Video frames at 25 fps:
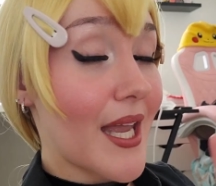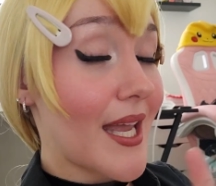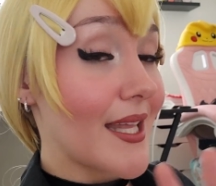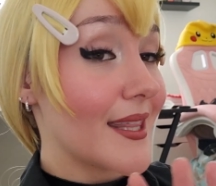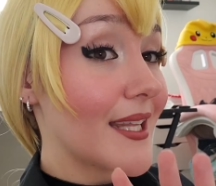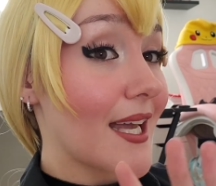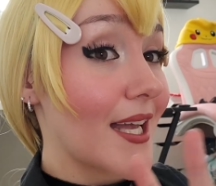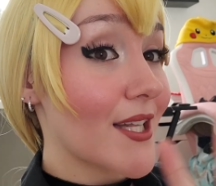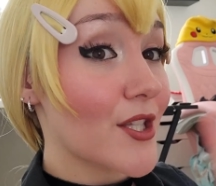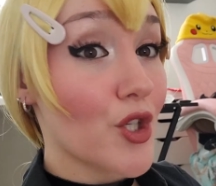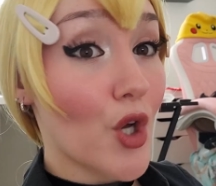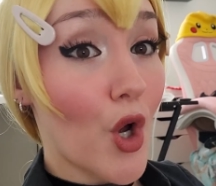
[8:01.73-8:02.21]
and
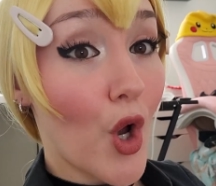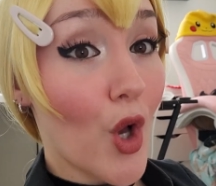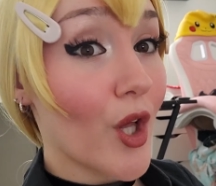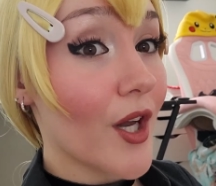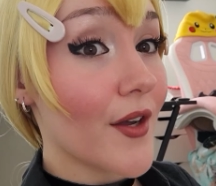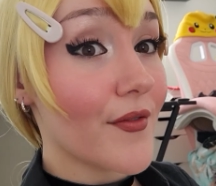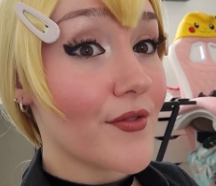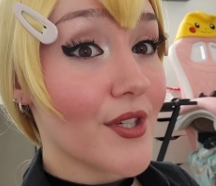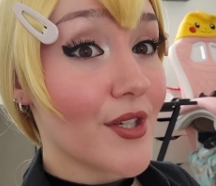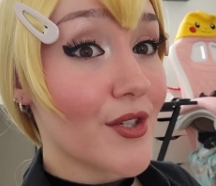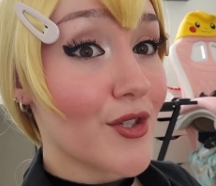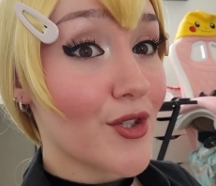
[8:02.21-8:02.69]
that's all
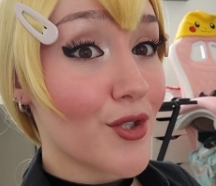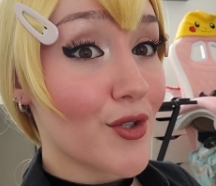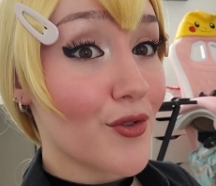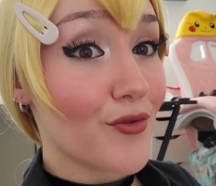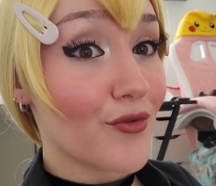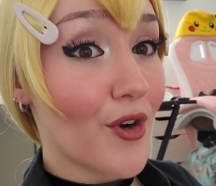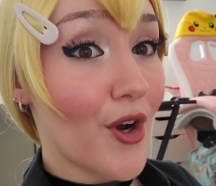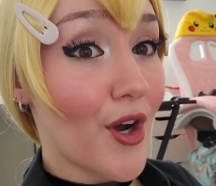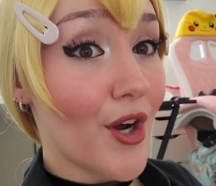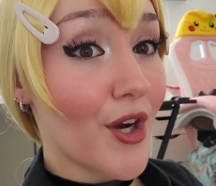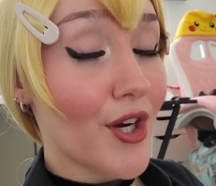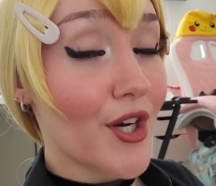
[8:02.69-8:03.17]
I've done so
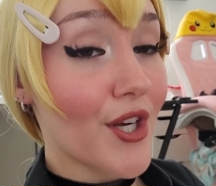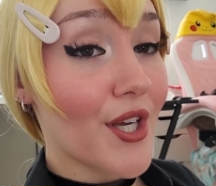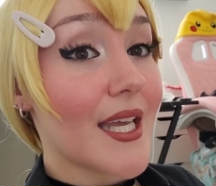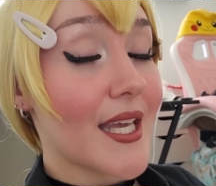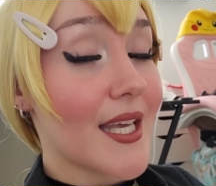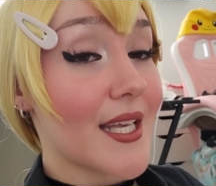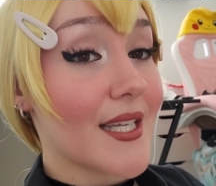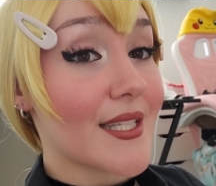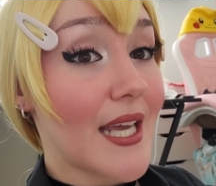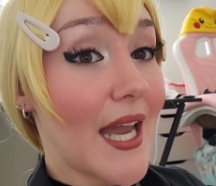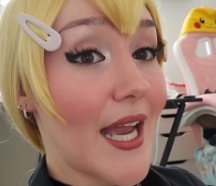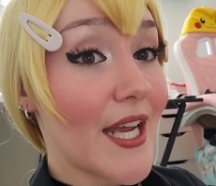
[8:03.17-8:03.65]
far
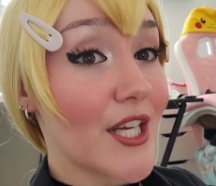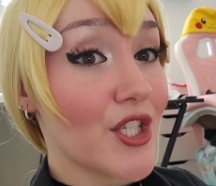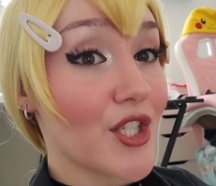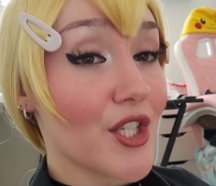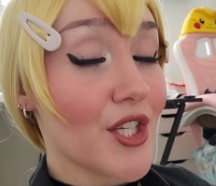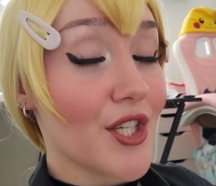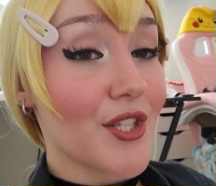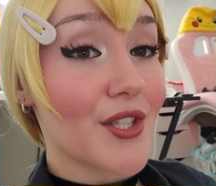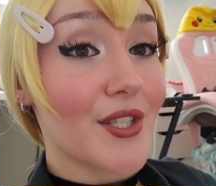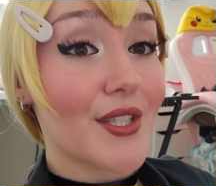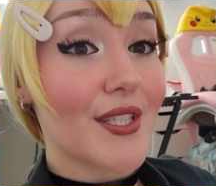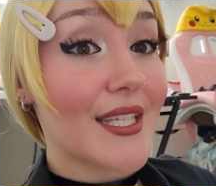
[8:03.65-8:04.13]
is I
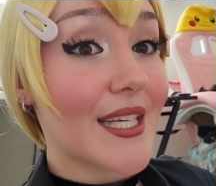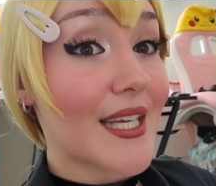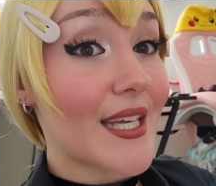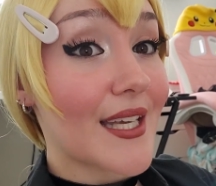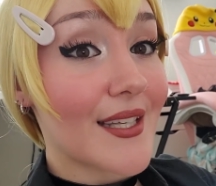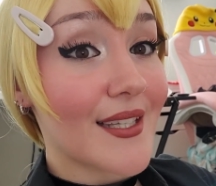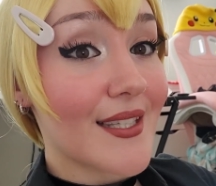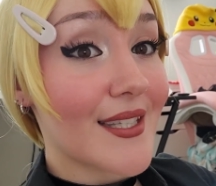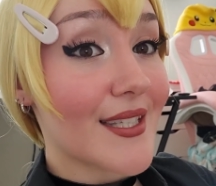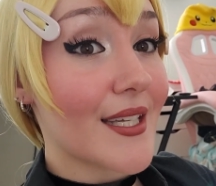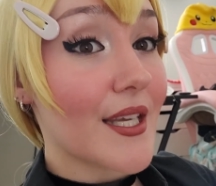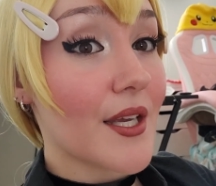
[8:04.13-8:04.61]
just
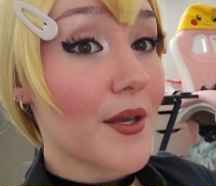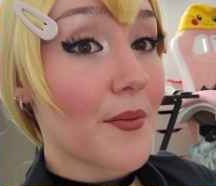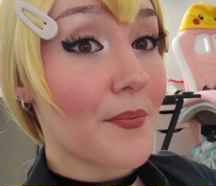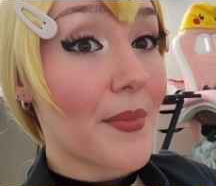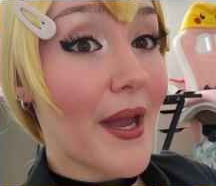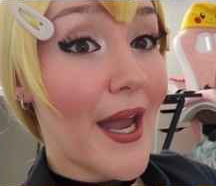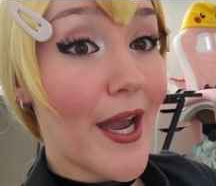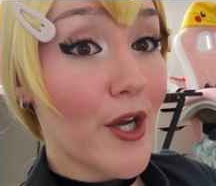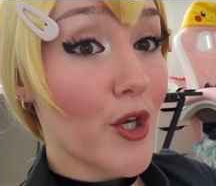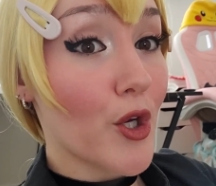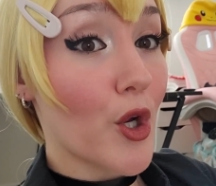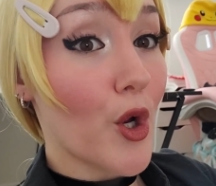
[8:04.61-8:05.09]
teased it,
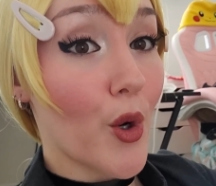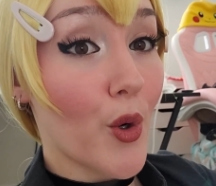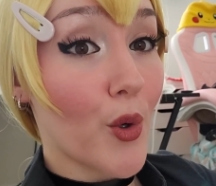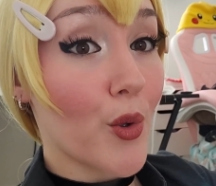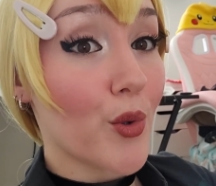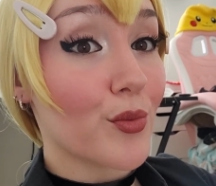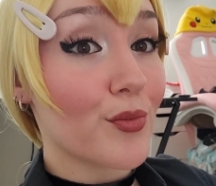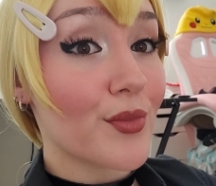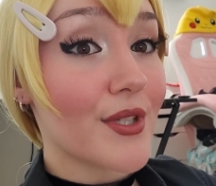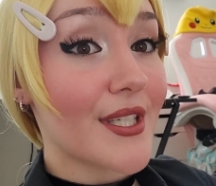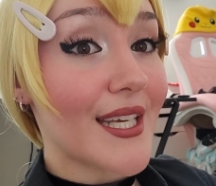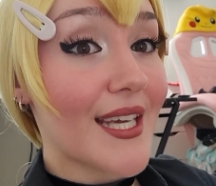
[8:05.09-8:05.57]
back
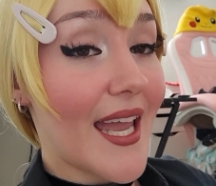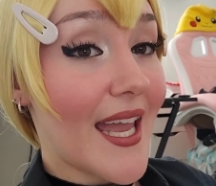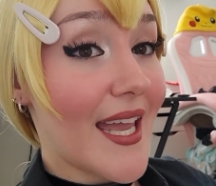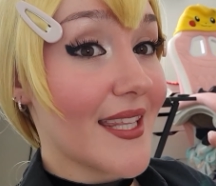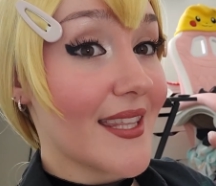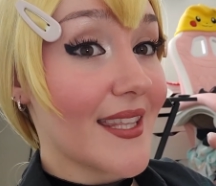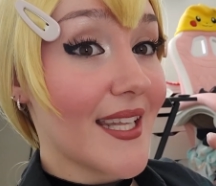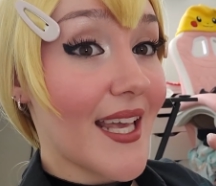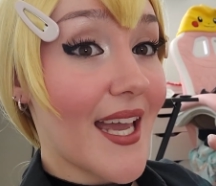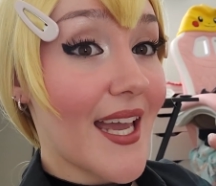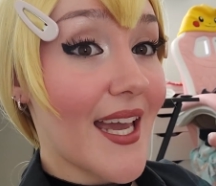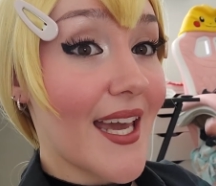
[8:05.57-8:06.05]
combed,
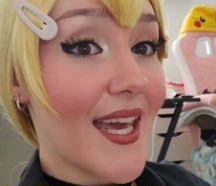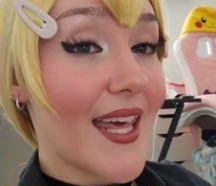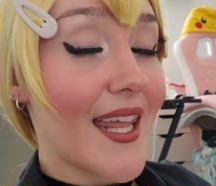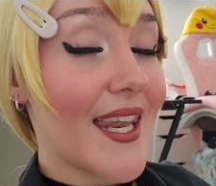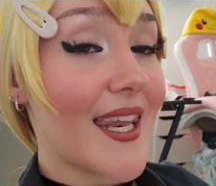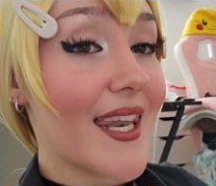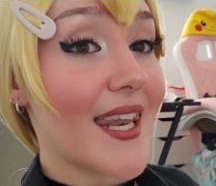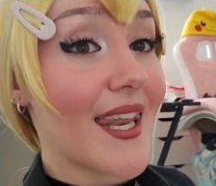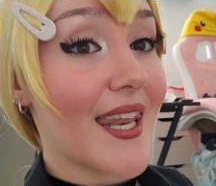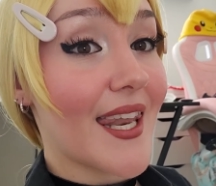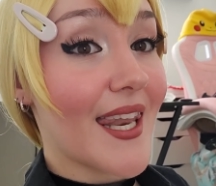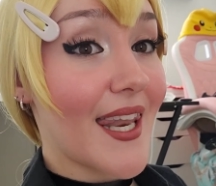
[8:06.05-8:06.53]
and
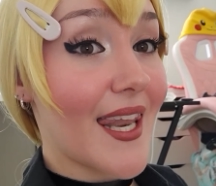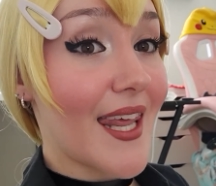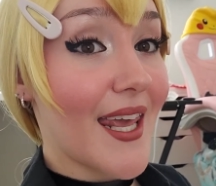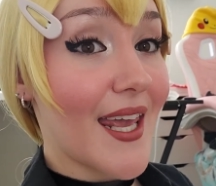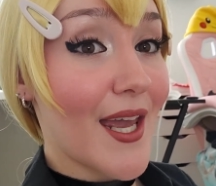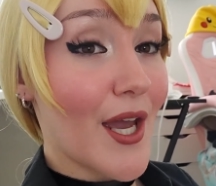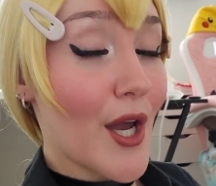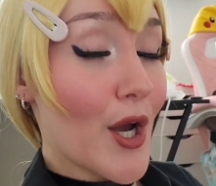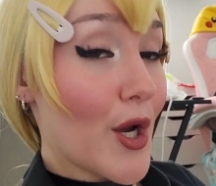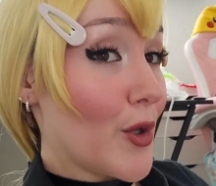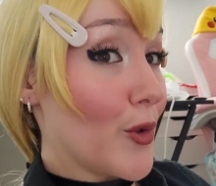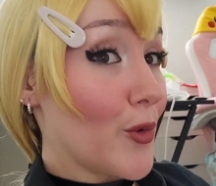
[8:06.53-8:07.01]
then
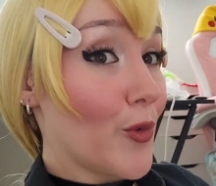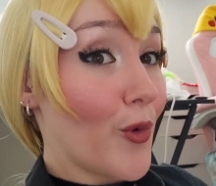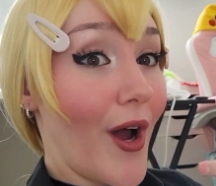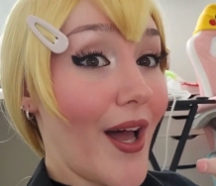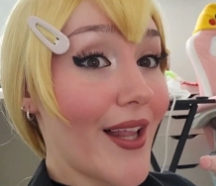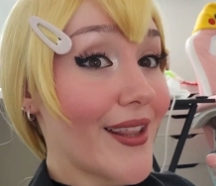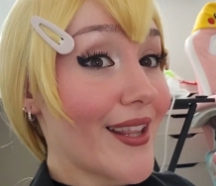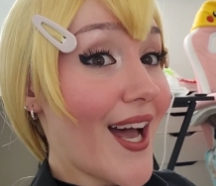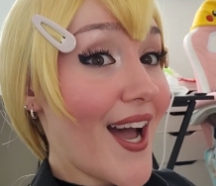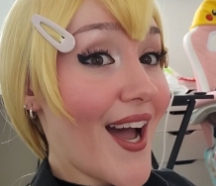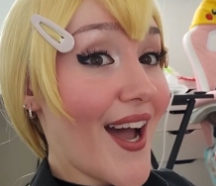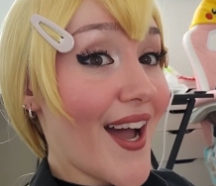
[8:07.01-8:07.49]

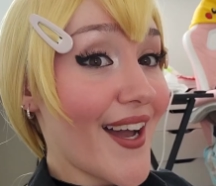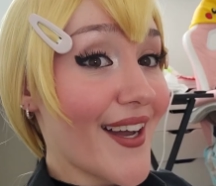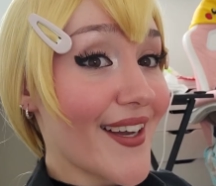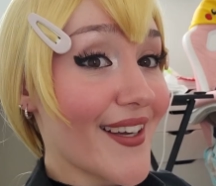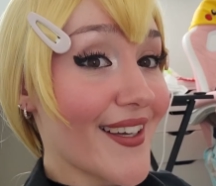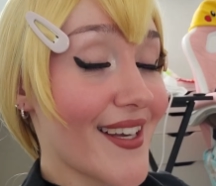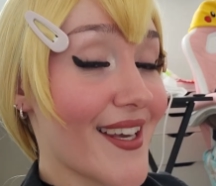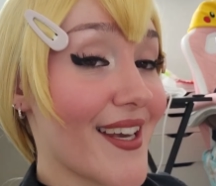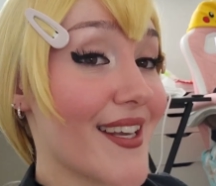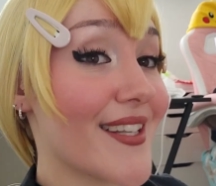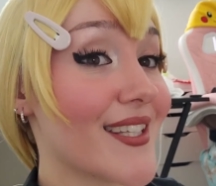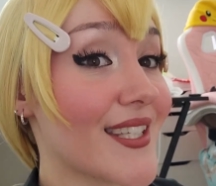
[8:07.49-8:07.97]
voila,
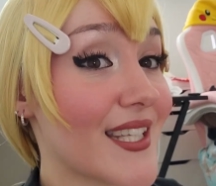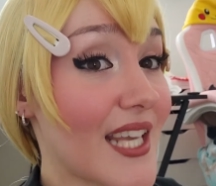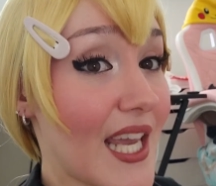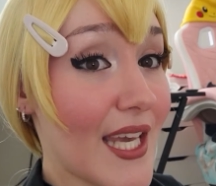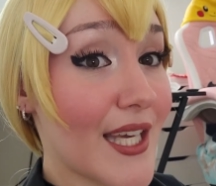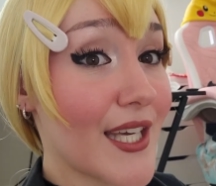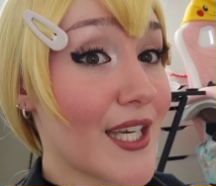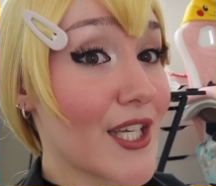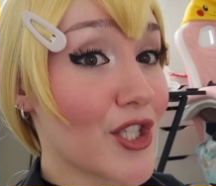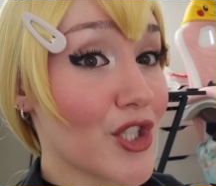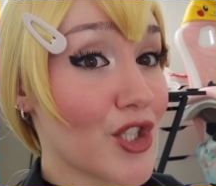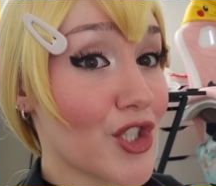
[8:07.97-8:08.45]
it's
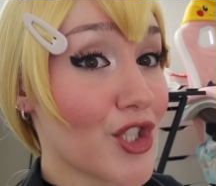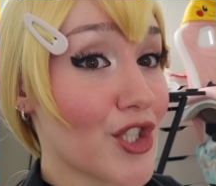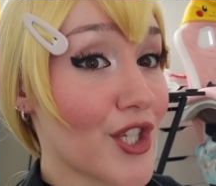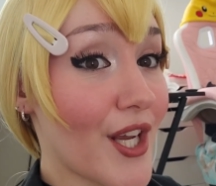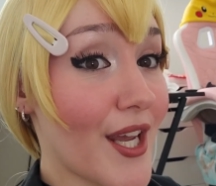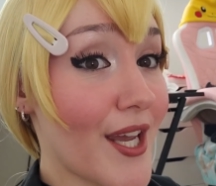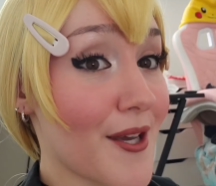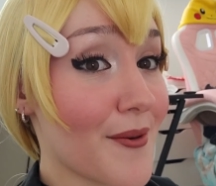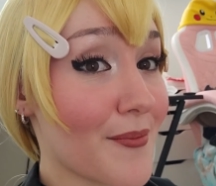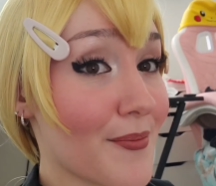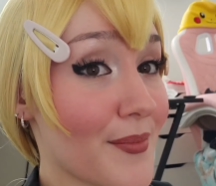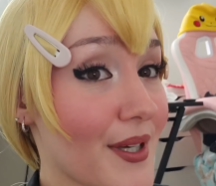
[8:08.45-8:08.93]
taking
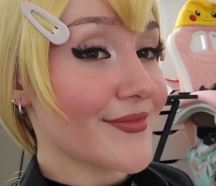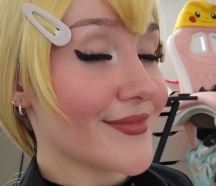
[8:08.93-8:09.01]
shape.